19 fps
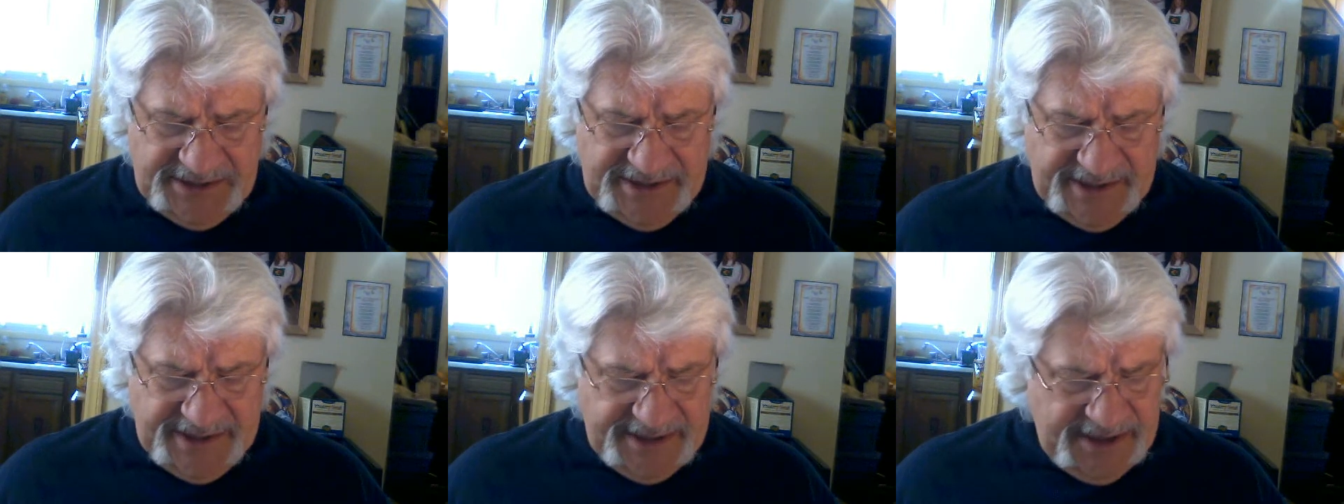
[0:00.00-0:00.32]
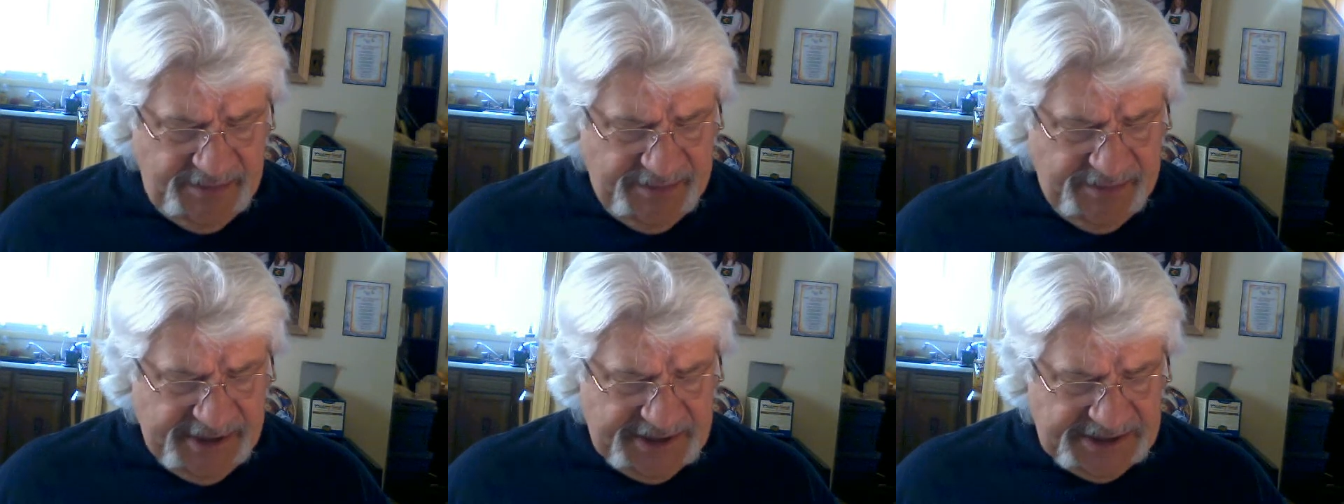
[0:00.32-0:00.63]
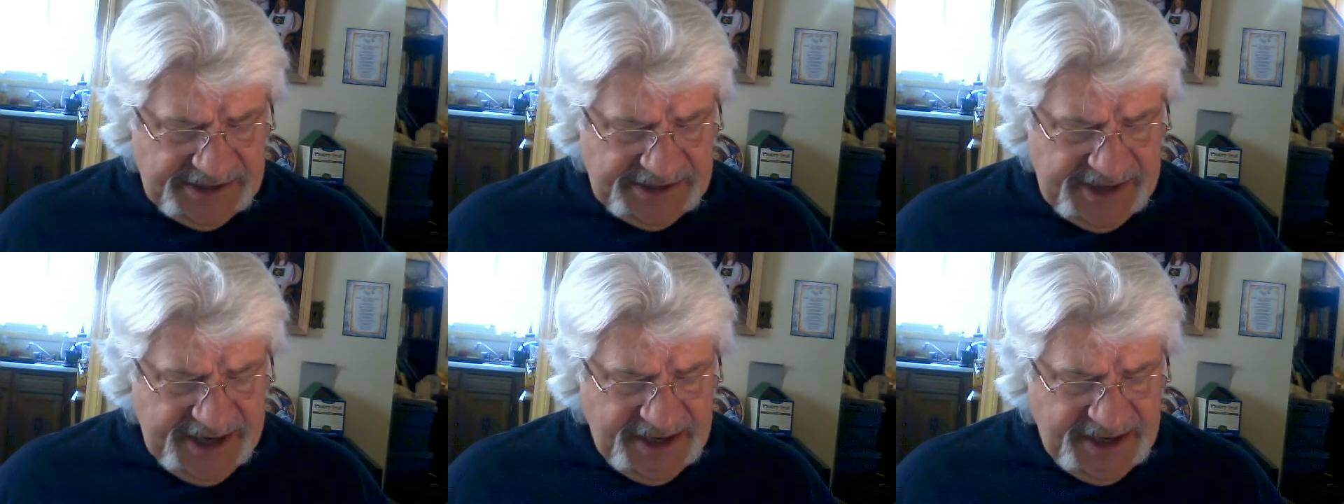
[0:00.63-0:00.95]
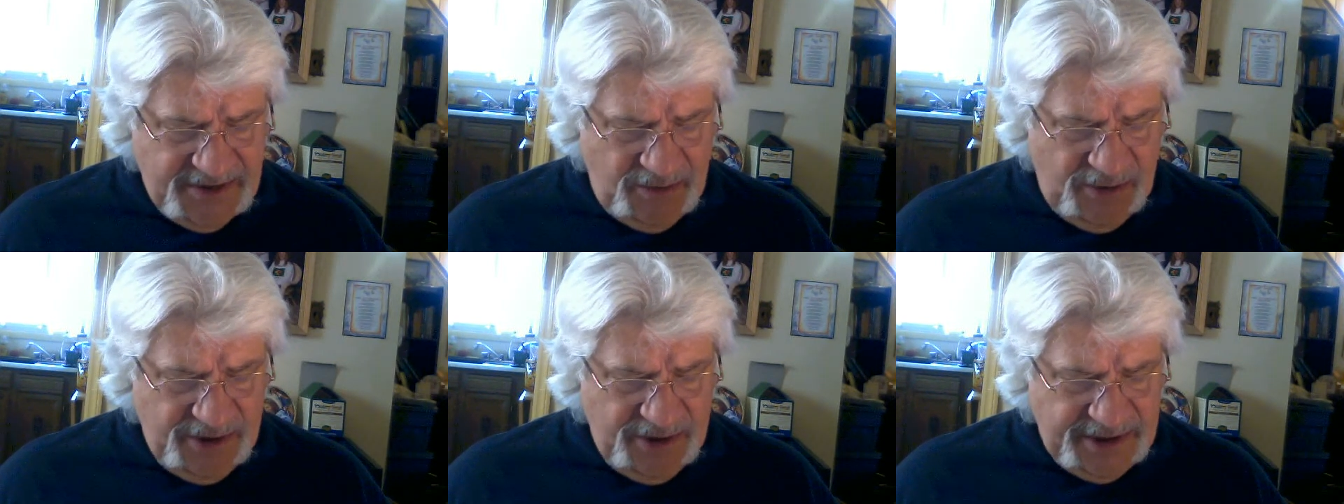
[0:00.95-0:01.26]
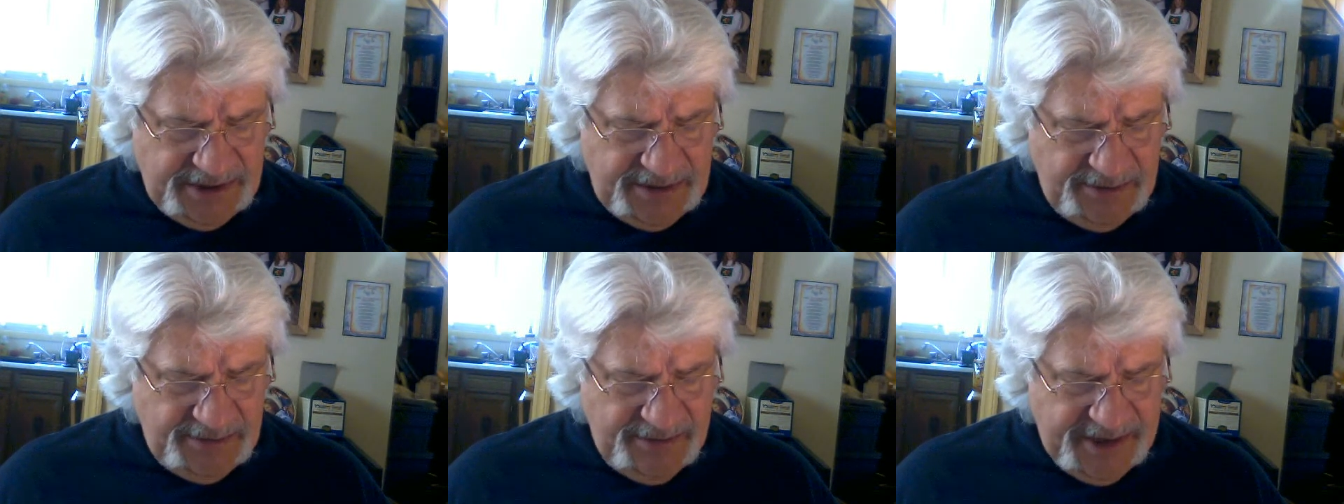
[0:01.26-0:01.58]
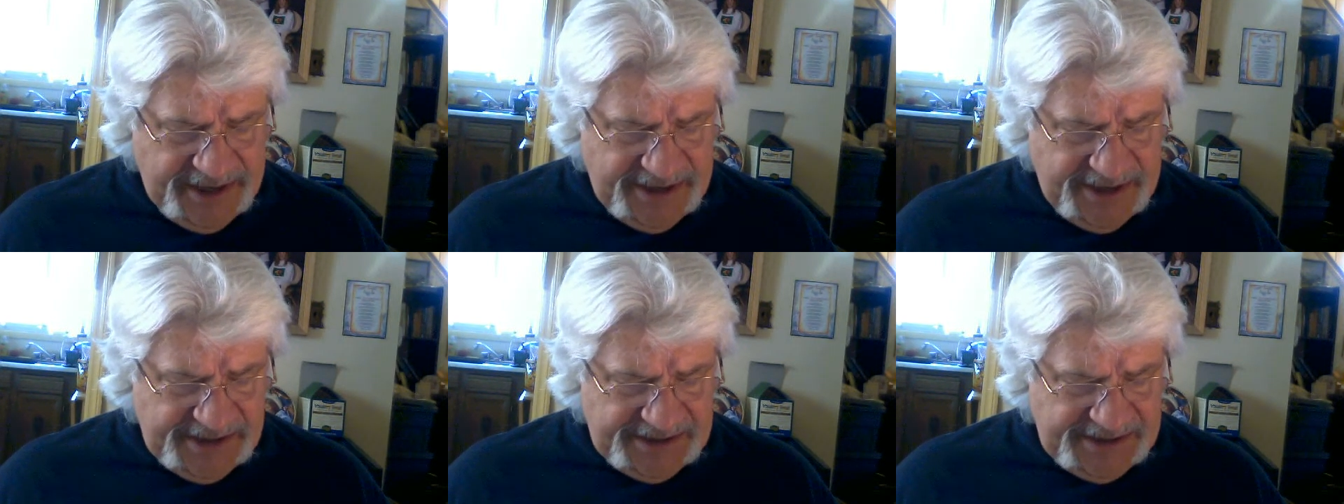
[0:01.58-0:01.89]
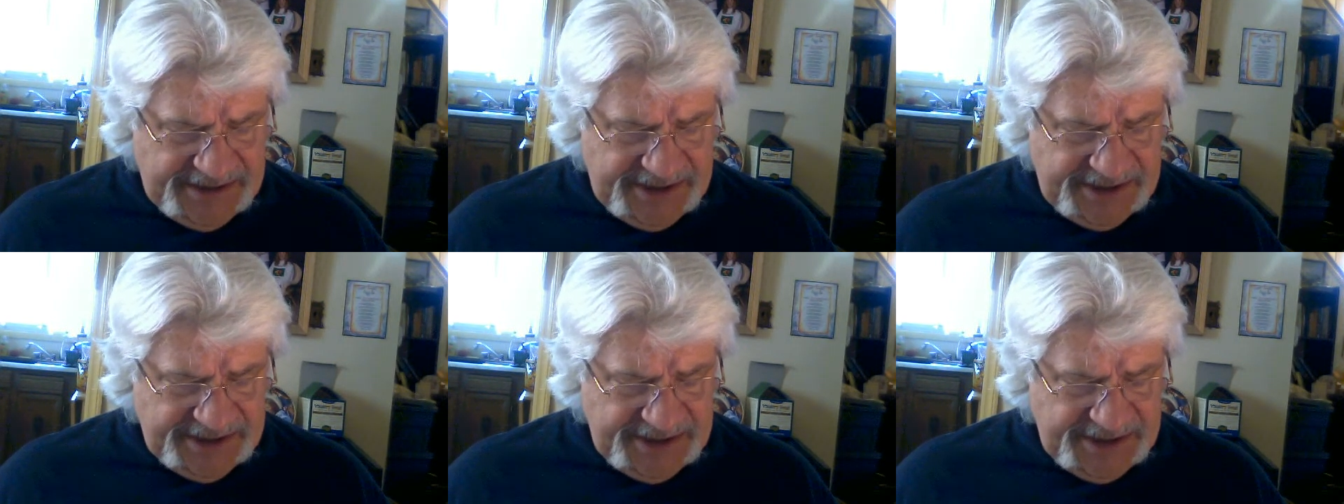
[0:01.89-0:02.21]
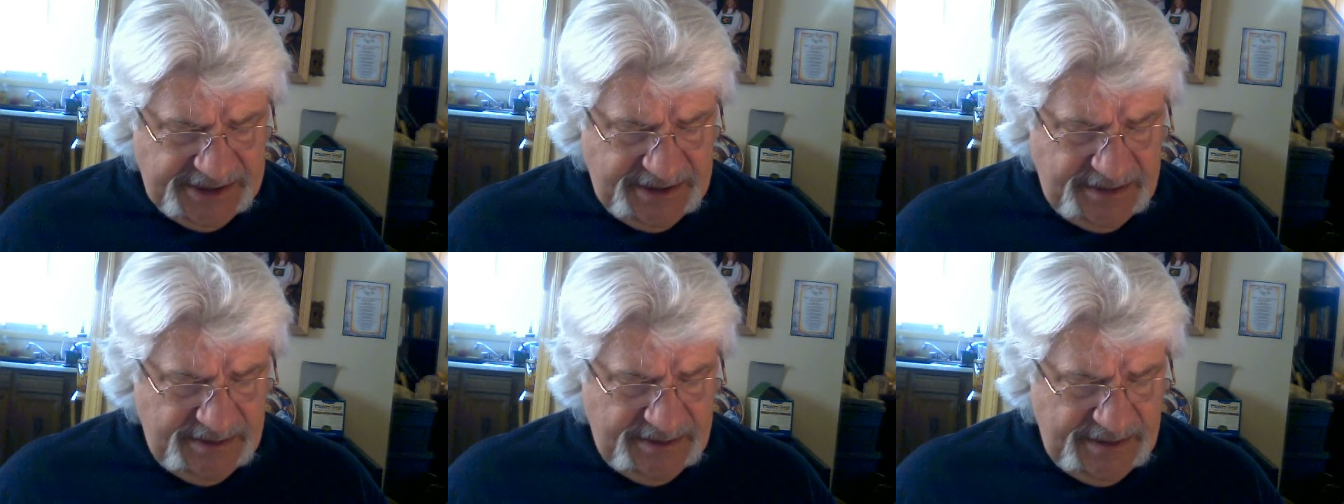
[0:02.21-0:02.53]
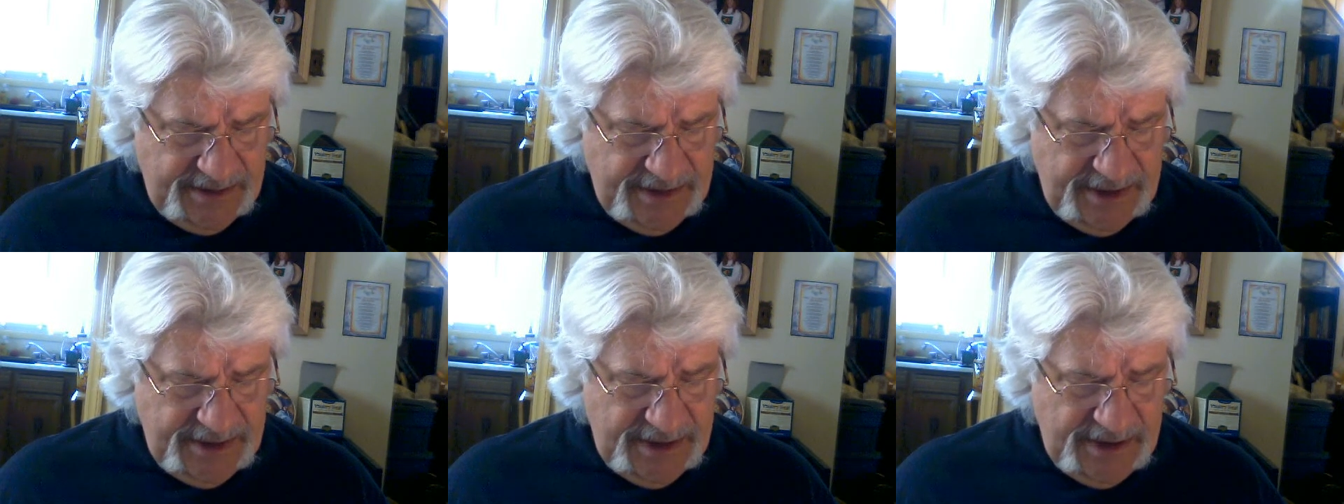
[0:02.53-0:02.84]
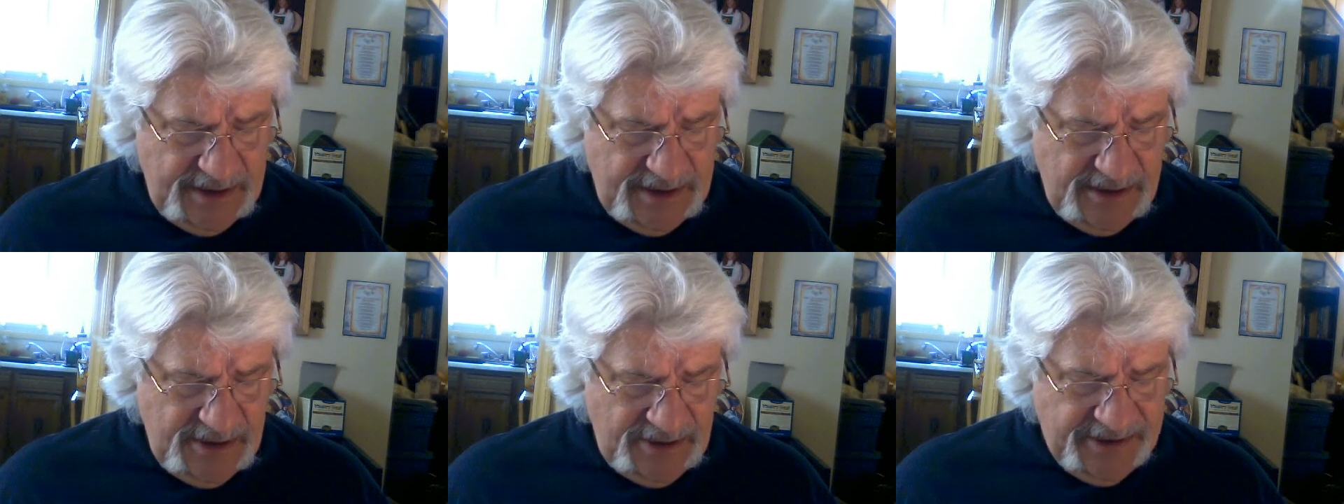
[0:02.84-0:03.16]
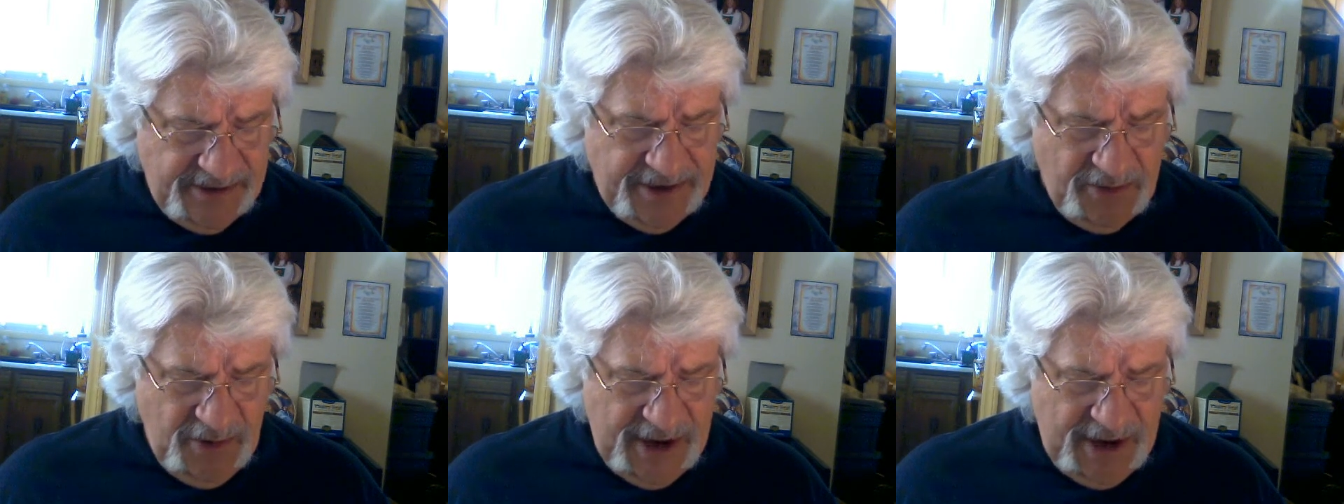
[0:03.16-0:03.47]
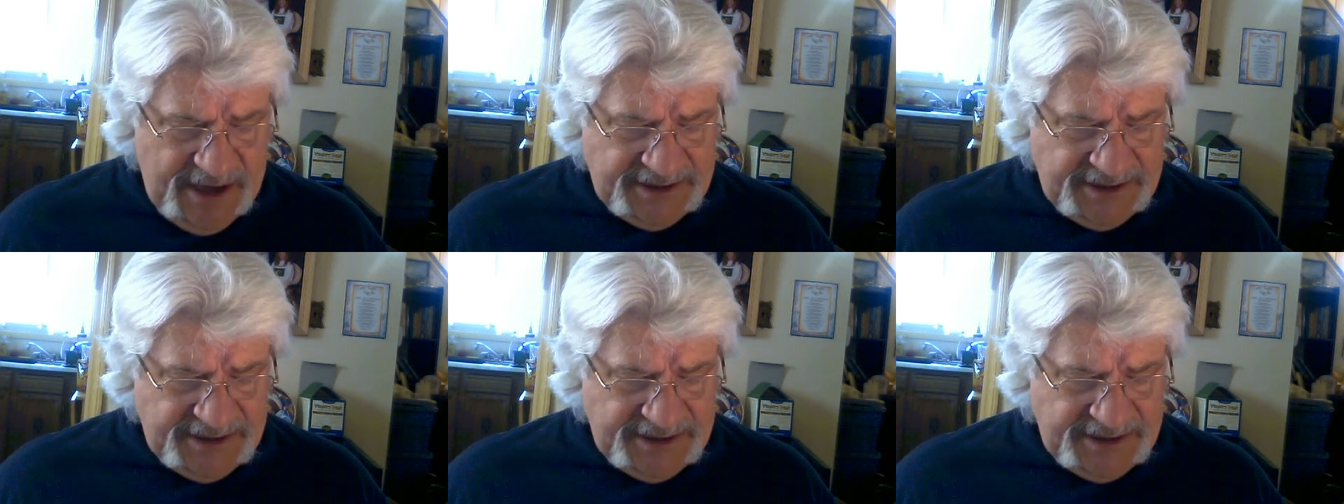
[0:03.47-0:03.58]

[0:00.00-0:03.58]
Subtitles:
it than that for Misty to end up in a psych ward," Rick insisted.